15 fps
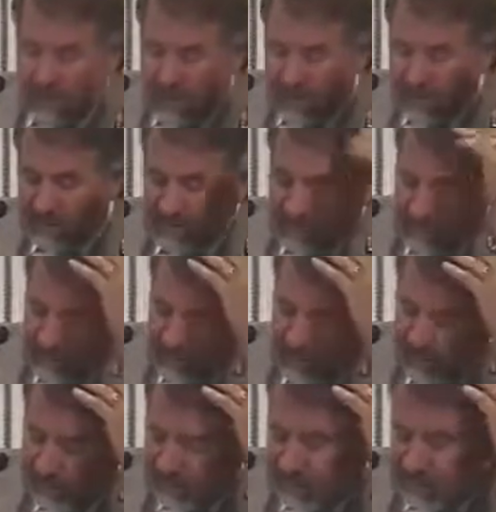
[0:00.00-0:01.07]
miles of electric
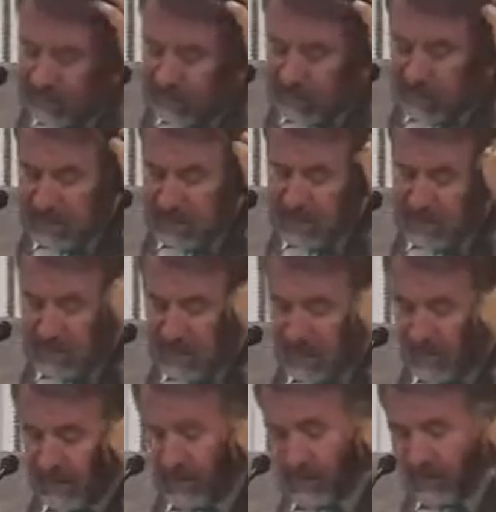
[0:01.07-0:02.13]
transmission lines
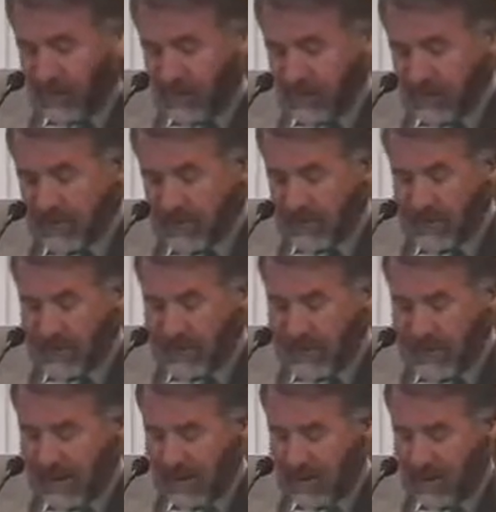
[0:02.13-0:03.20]
and
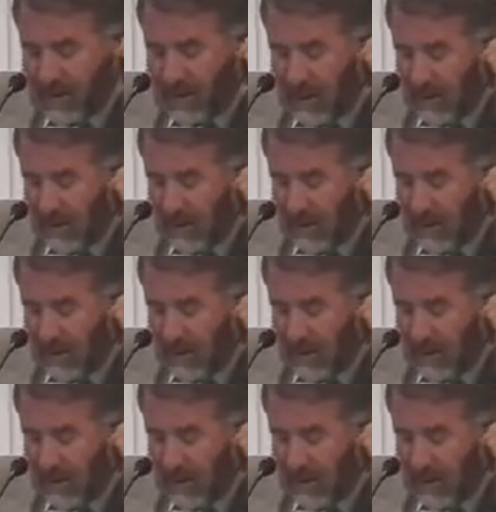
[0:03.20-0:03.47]
17,000